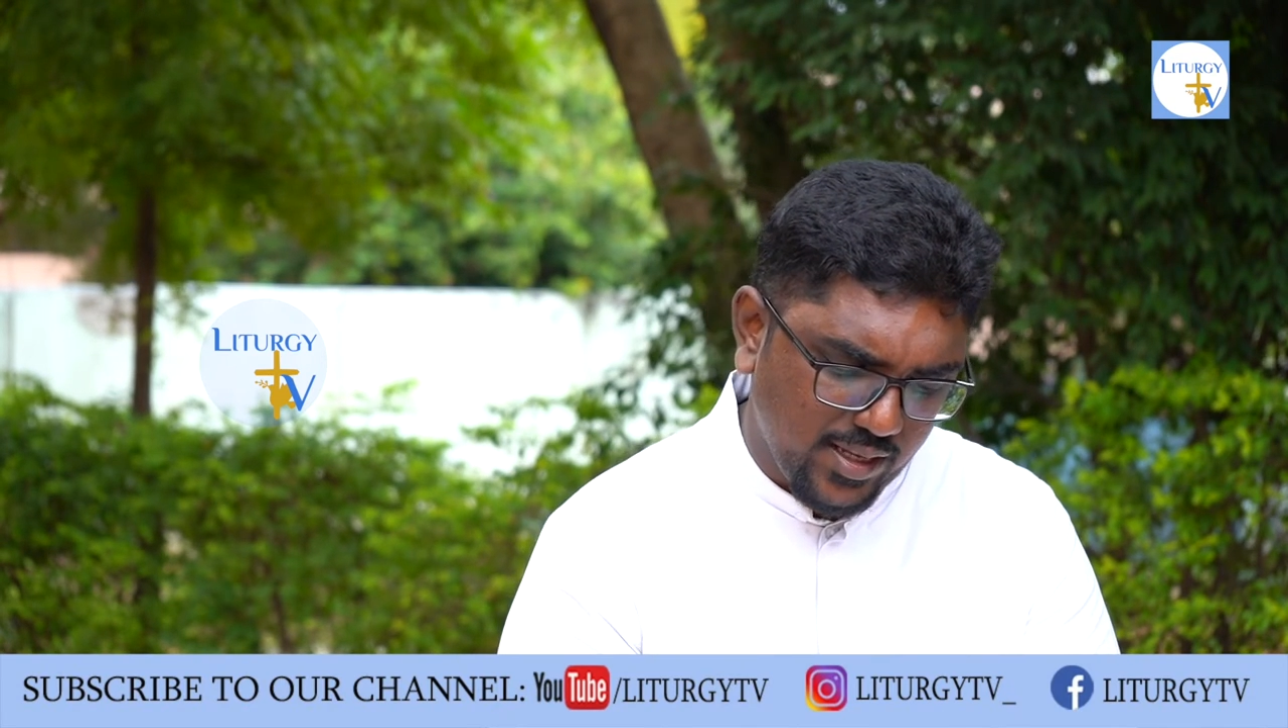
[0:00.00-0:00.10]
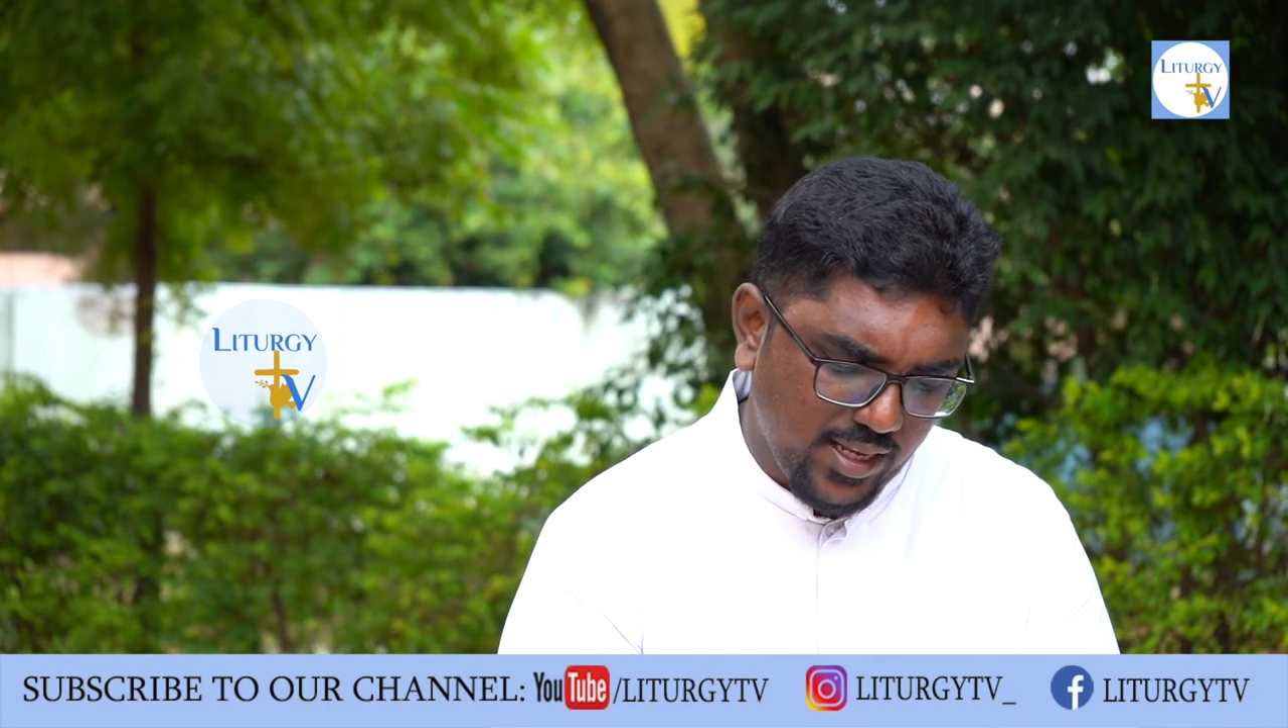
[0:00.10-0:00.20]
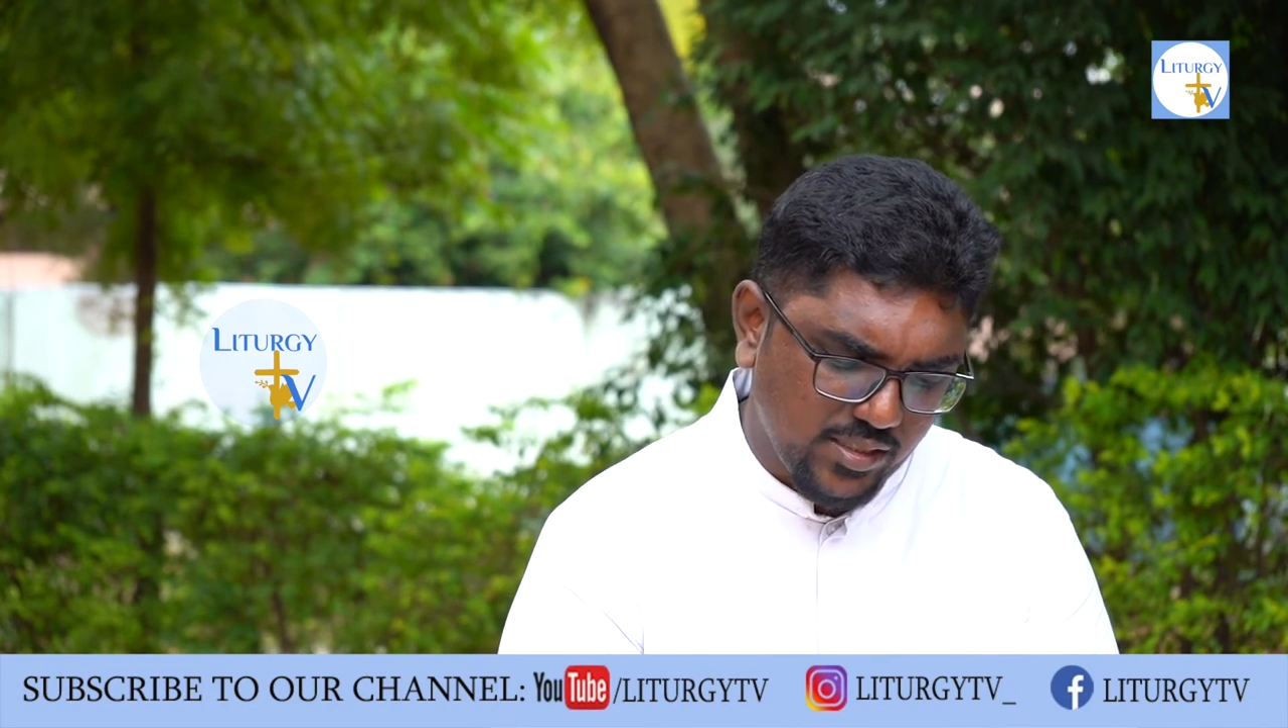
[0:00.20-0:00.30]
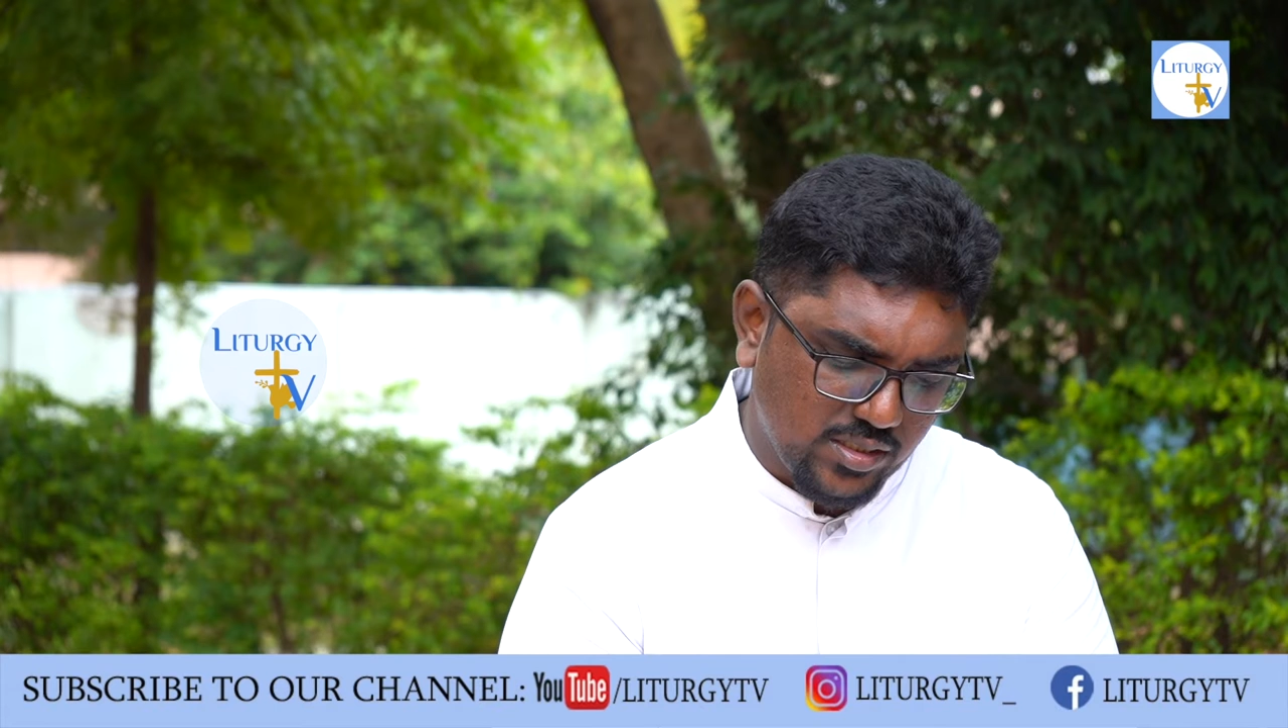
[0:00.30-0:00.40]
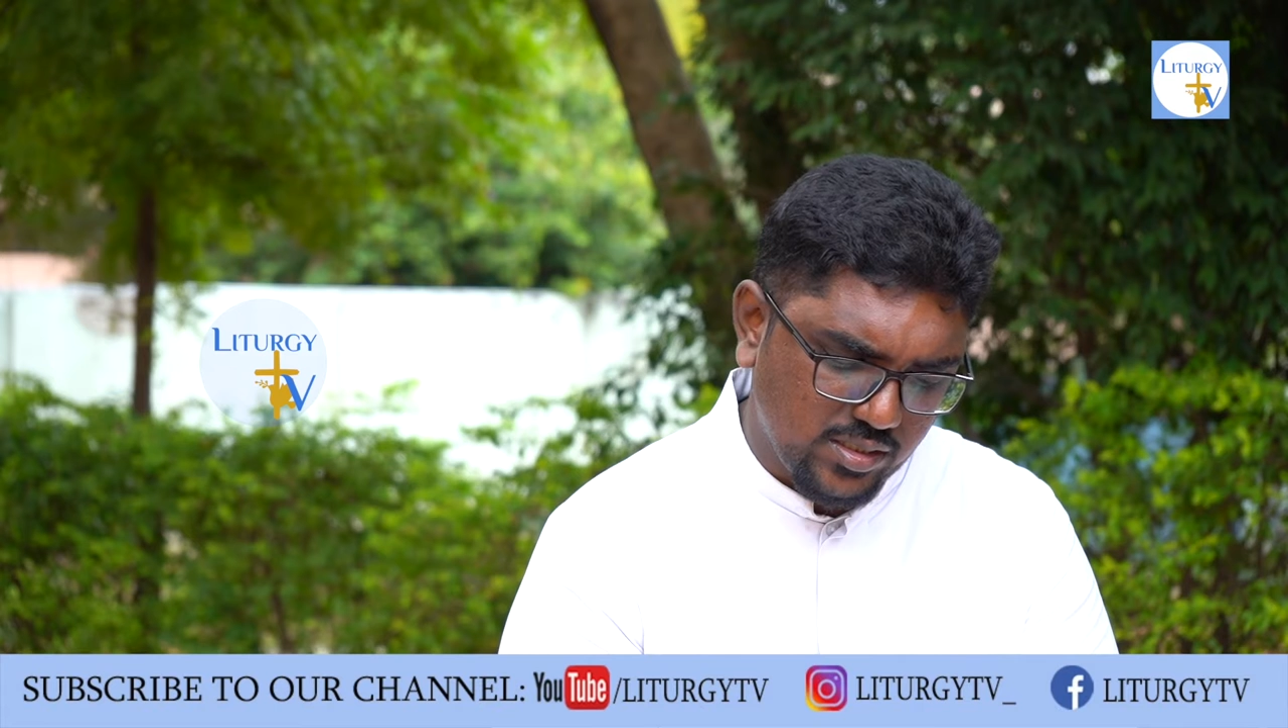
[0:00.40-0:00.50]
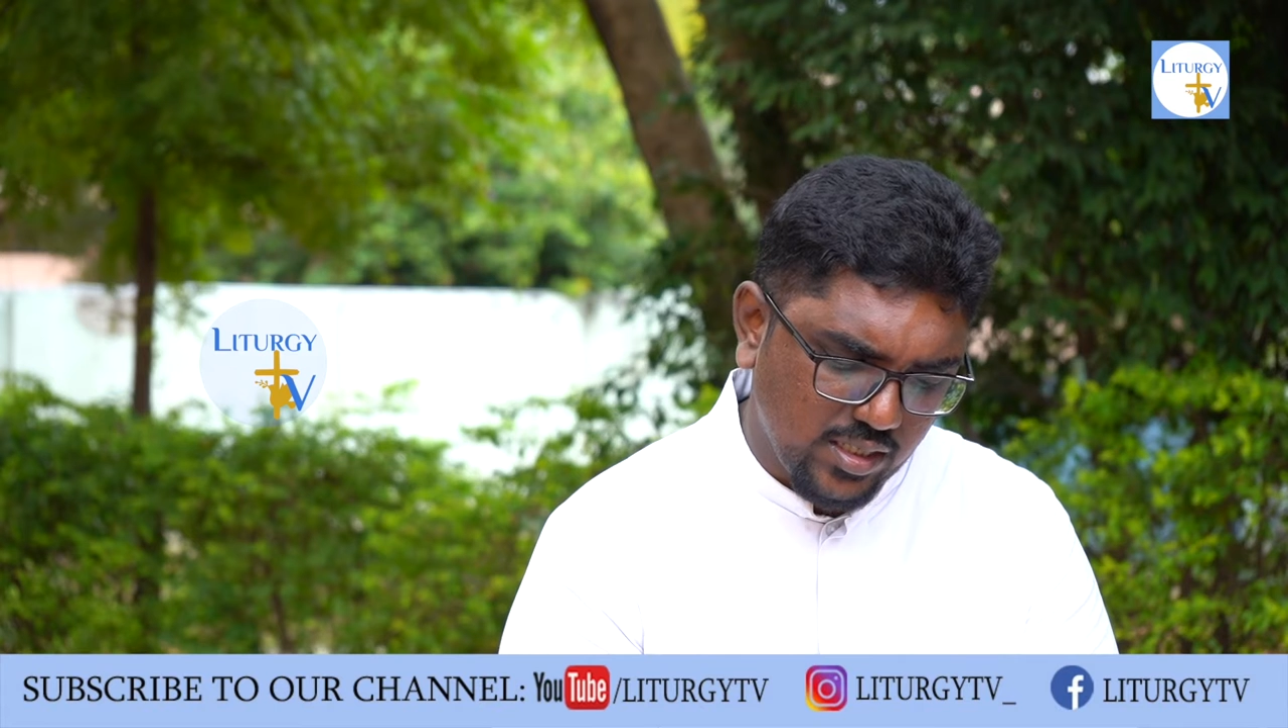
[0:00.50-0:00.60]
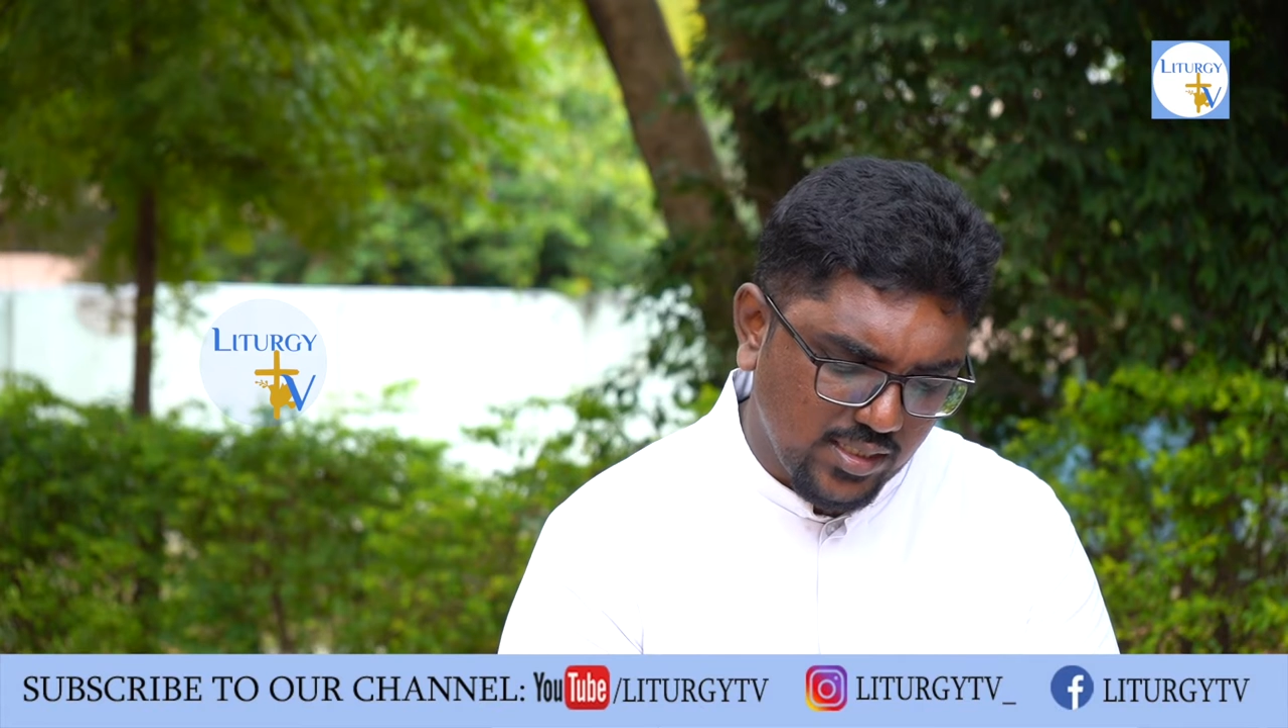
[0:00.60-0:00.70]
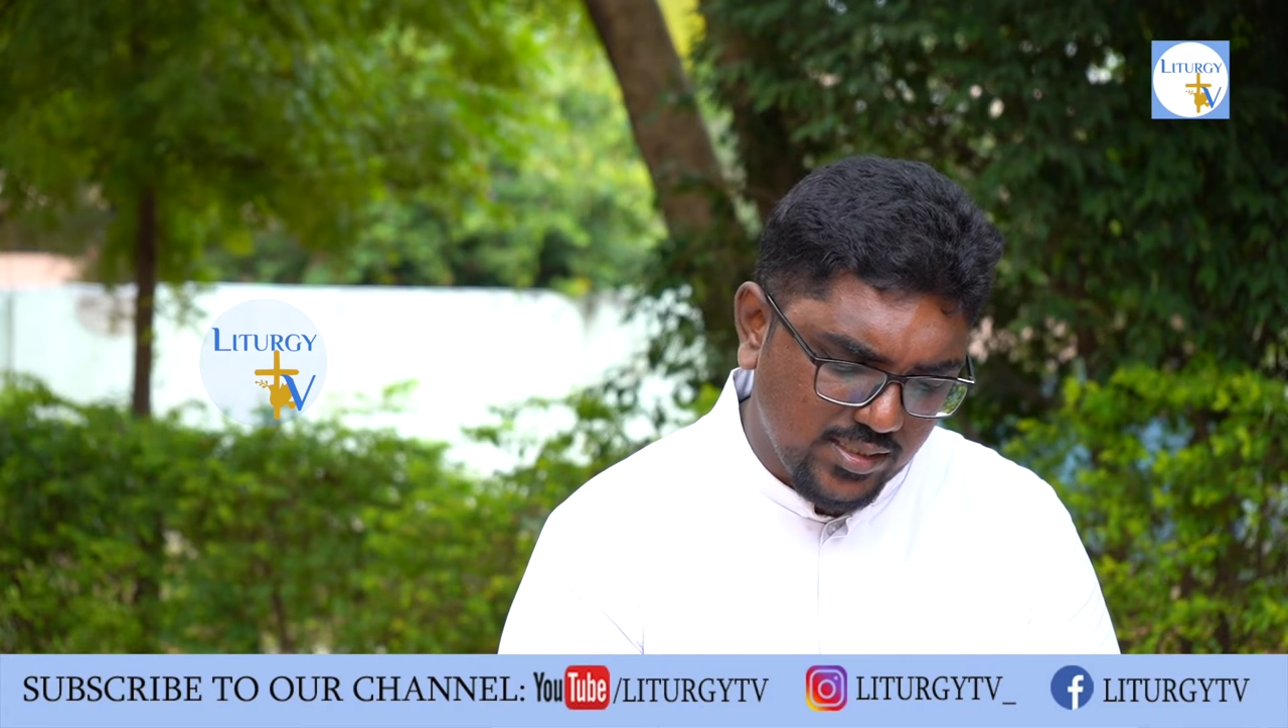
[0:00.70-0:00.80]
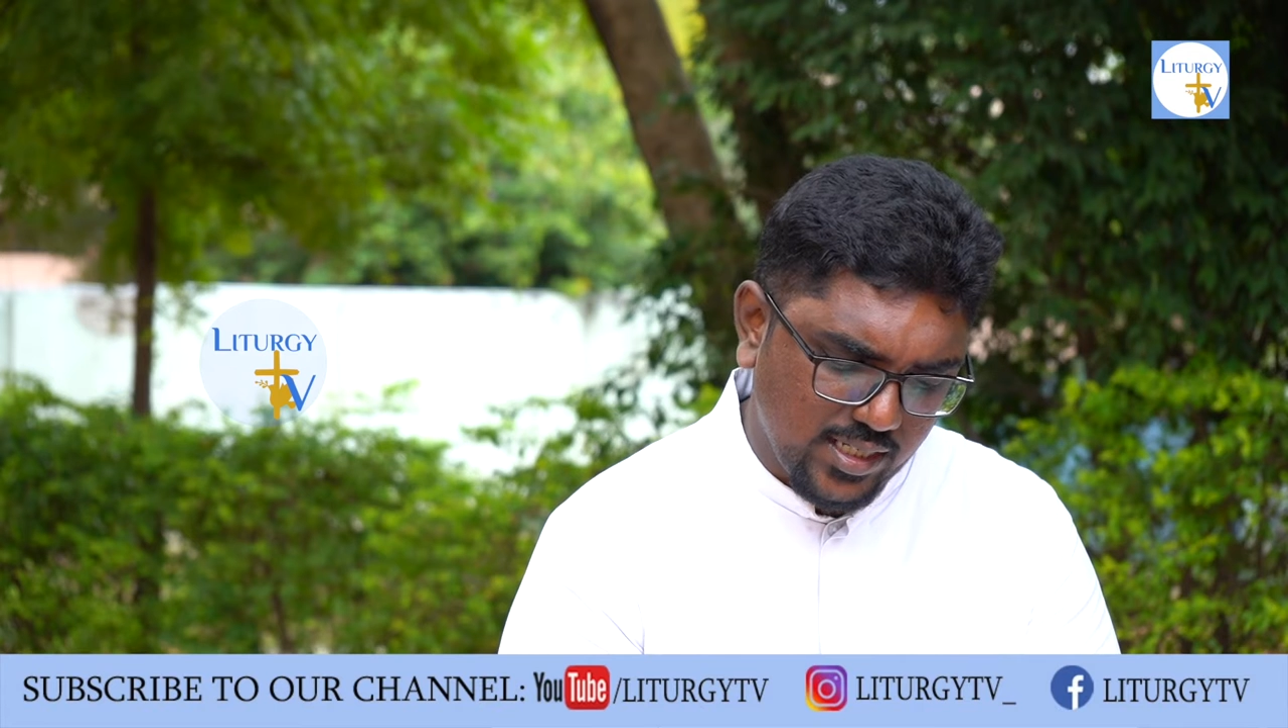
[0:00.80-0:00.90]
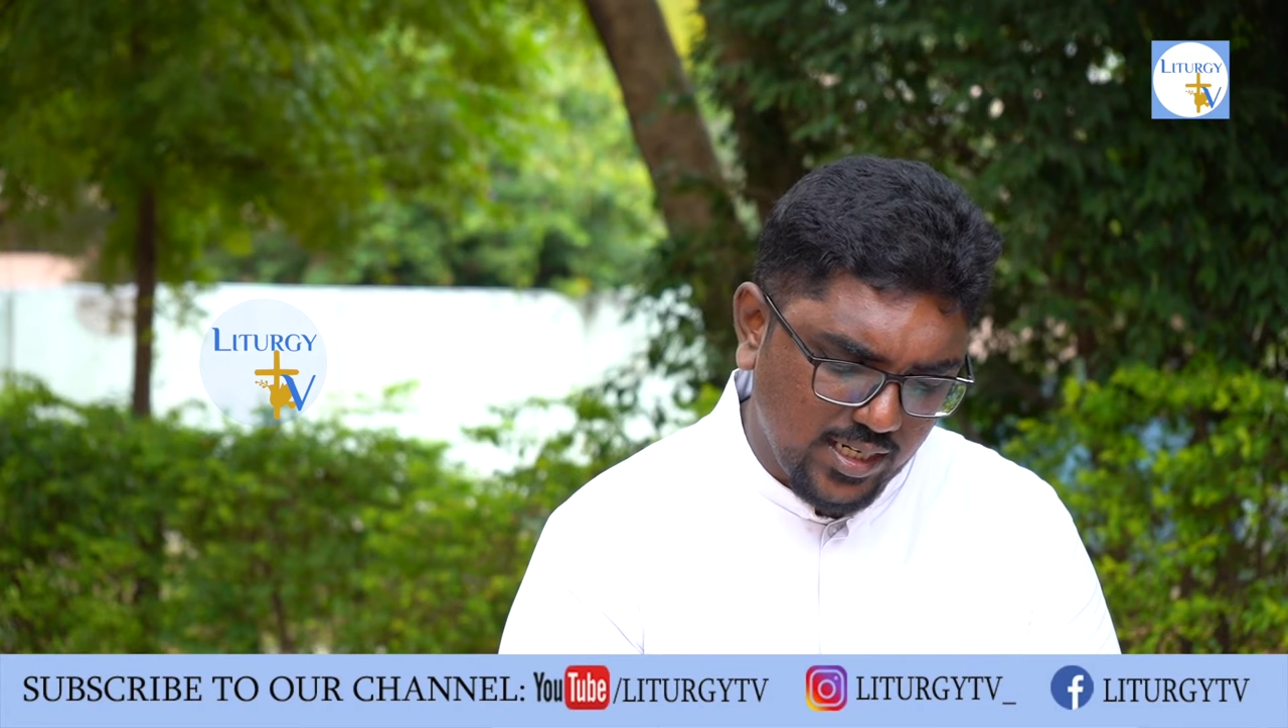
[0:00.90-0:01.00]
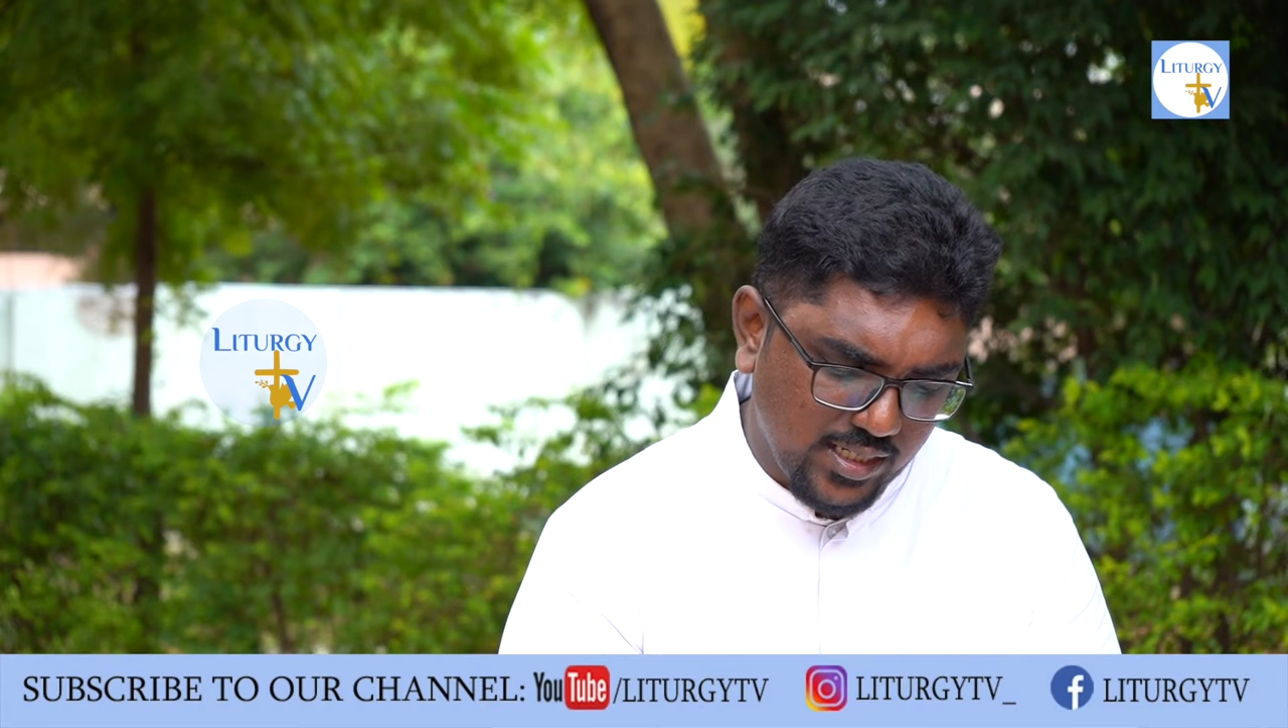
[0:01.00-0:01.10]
As St.